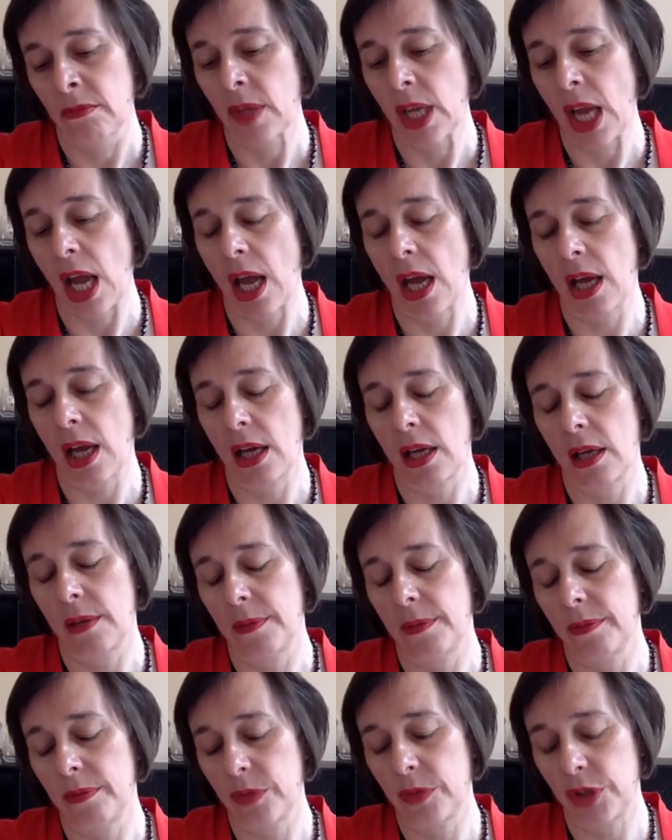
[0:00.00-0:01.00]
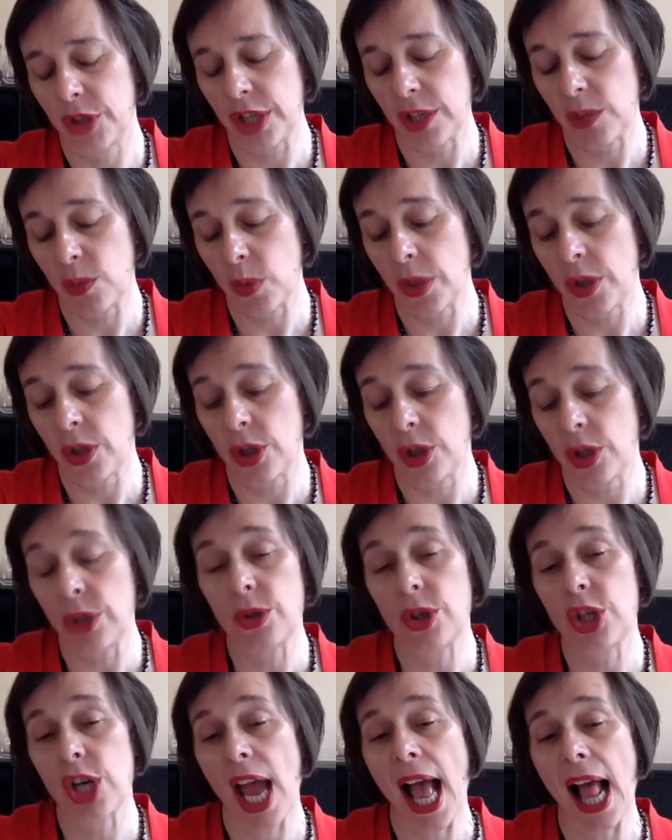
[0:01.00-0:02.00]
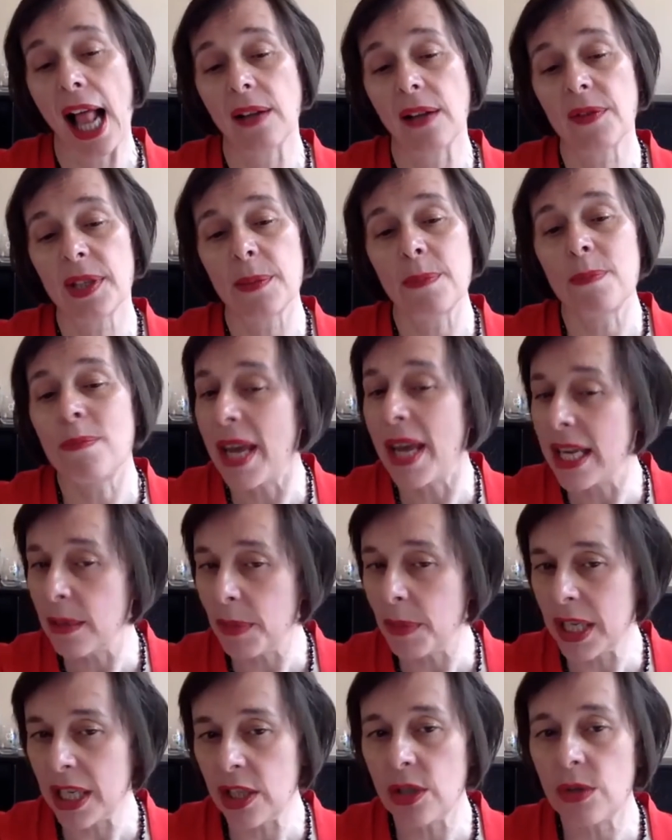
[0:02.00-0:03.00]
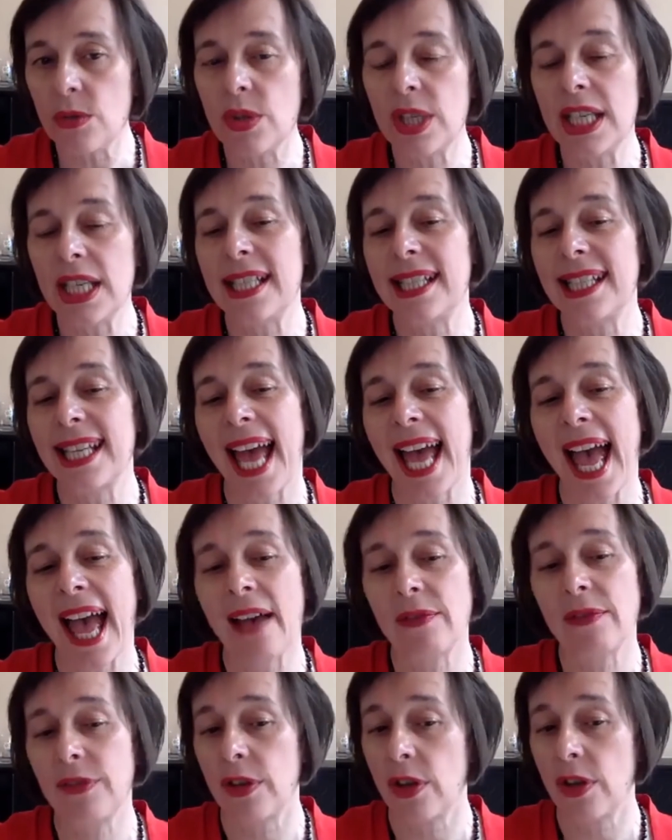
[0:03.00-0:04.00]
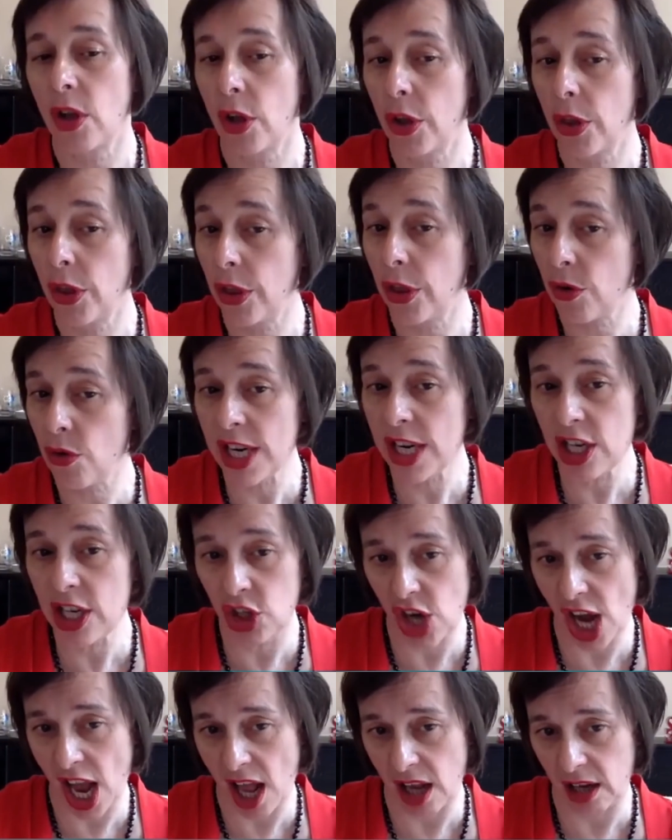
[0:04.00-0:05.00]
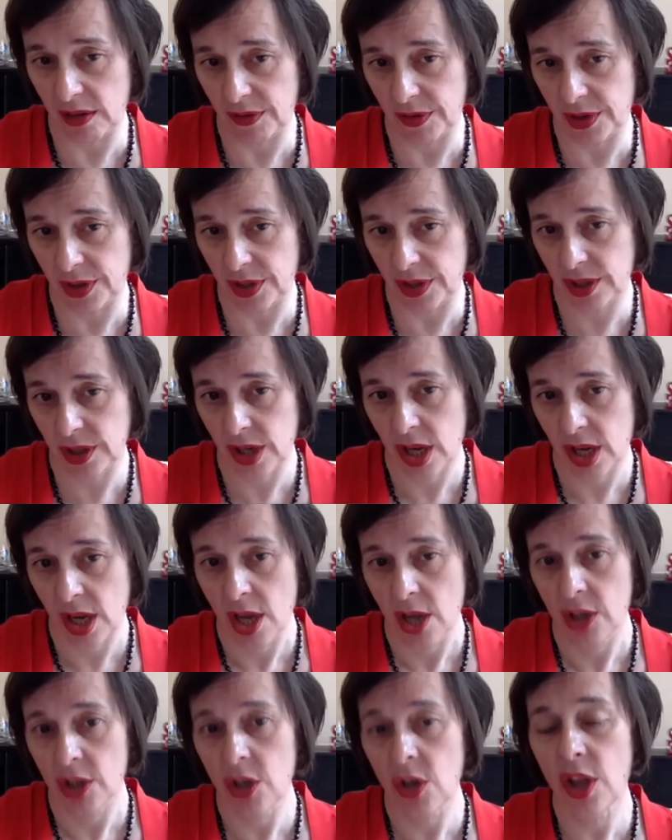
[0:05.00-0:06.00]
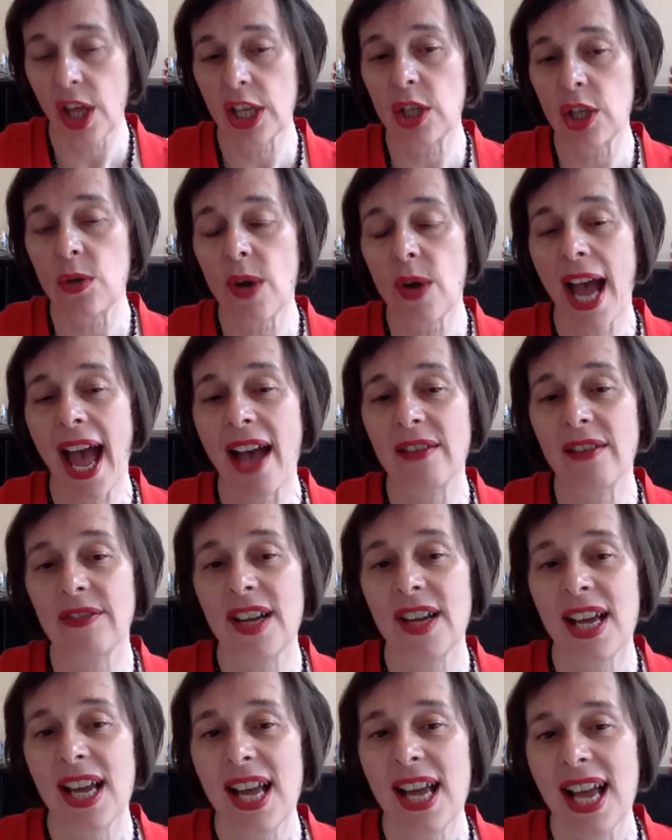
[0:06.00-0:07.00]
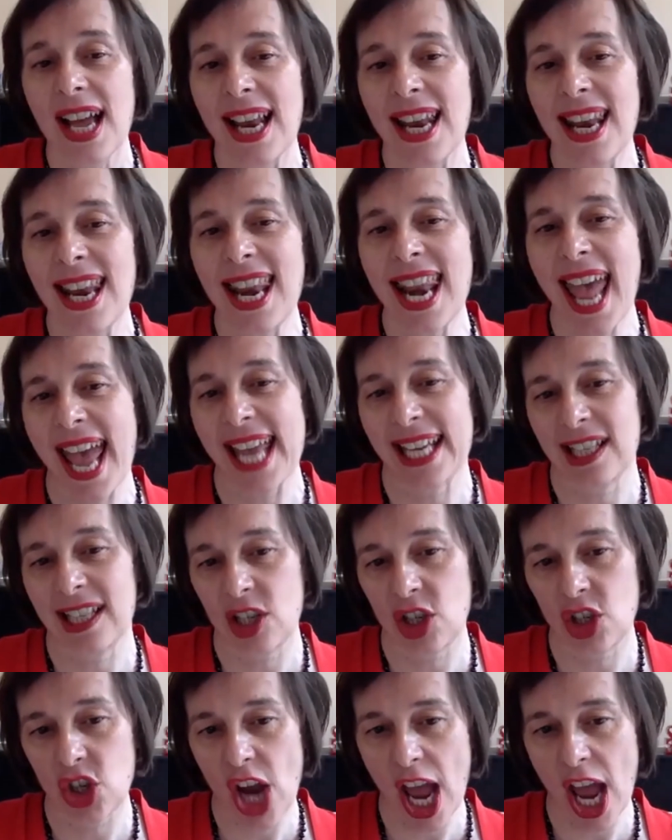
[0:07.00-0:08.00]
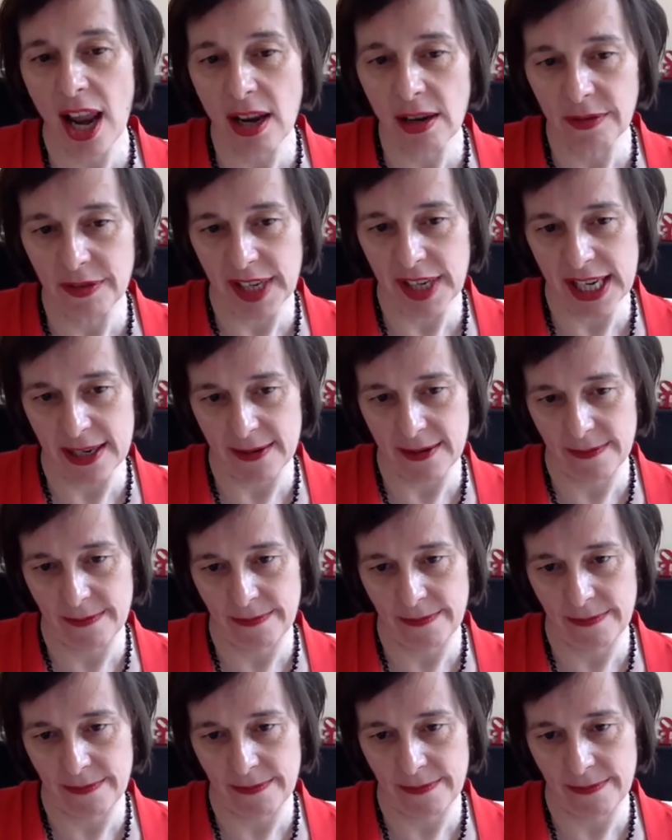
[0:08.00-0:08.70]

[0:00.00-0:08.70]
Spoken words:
2 shelves, maybe you need to have 3 shelves so that you have less shelving.